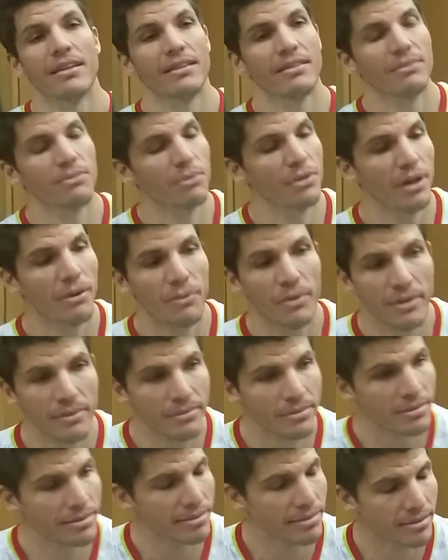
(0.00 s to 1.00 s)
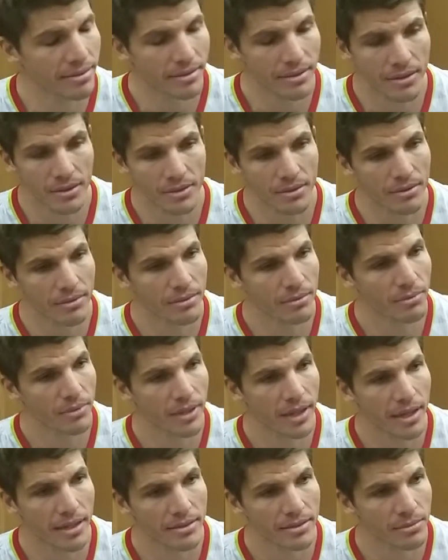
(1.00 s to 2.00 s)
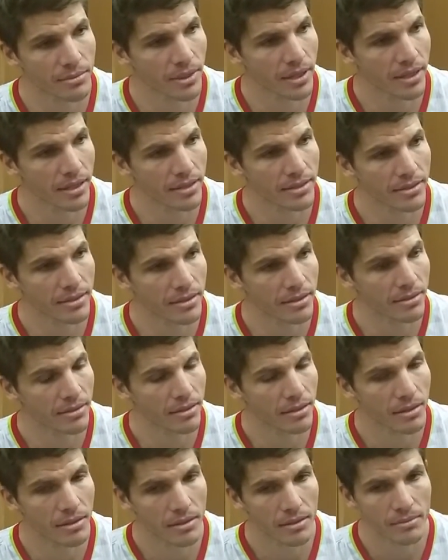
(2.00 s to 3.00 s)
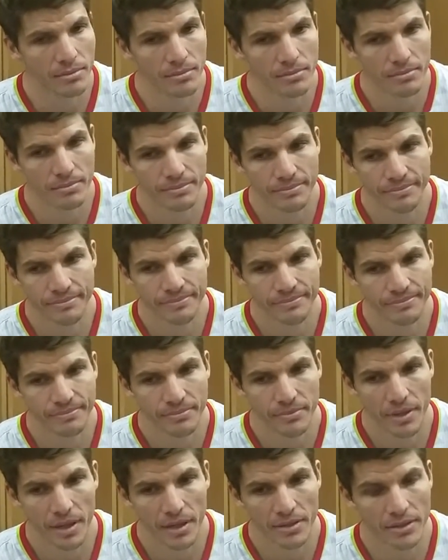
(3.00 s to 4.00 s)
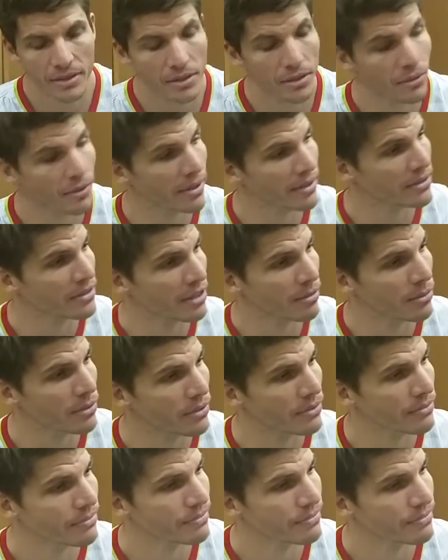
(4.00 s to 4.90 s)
I well, we, you know, we had some guys that um, had a great summer.